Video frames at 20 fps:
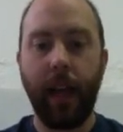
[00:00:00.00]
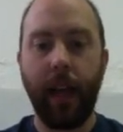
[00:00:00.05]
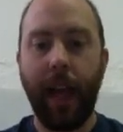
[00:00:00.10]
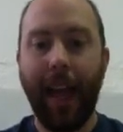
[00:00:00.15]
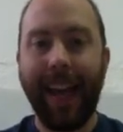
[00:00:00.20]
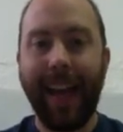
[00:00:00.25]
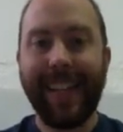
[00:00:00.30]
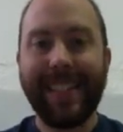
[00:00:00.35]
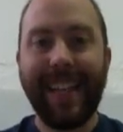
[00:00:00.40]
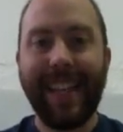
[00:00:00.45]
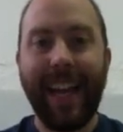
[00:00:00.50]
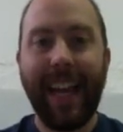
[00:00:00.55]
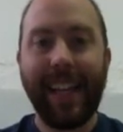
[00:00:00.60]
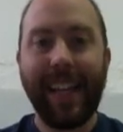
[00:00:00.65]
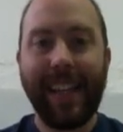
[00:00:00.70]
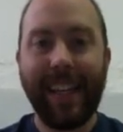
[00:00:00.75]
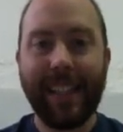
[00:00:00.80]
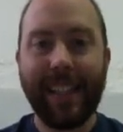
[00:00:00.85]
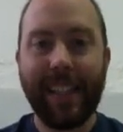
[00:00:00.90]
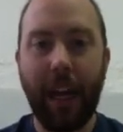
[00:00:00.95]
has
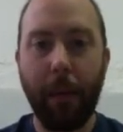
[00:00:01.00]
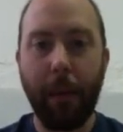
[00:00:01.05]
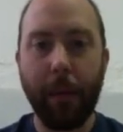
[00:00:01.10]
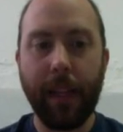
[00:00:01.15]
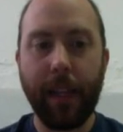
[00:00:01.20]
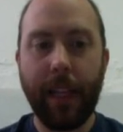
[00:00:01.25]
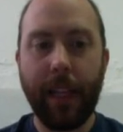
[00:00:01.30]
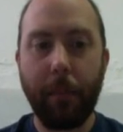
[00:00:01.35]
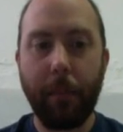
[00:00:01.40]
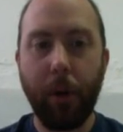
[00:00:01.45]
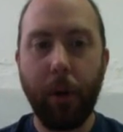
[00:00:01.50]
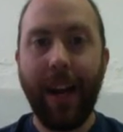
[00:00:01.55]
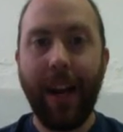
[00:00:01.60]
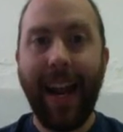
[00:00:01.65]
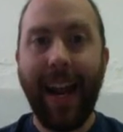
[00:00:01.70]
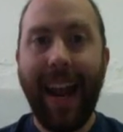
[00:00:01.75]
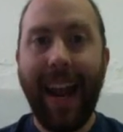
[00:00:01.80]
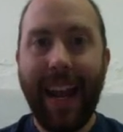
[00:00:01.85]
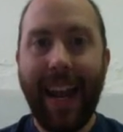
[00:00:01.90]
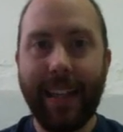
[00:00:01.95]
the atomic number
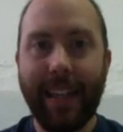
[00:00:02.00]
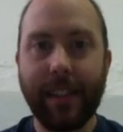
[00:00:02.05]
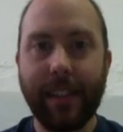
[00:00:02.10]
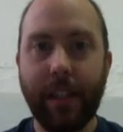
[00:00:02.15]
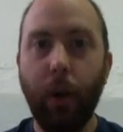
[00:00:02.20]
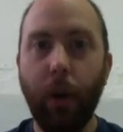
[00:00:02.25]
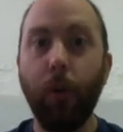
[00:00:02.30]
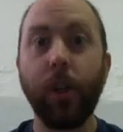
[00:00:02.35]
8,